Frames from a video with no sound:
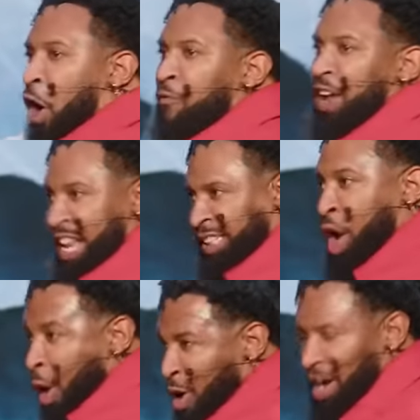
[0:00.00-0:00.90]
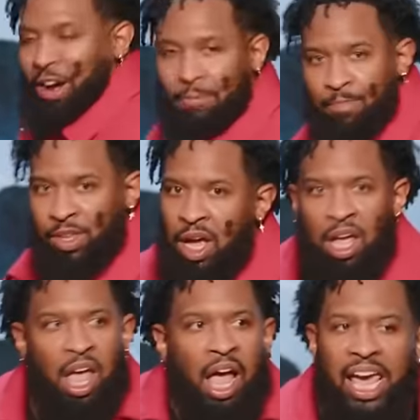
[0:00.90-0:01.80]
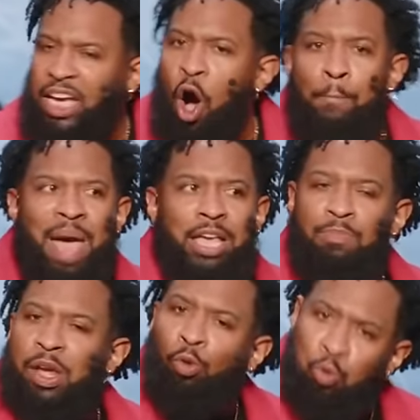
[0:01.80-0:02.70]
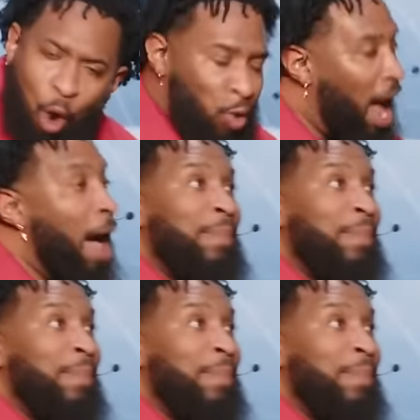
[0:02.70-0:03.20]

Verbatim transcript: over this corner, he gonna make me root. Am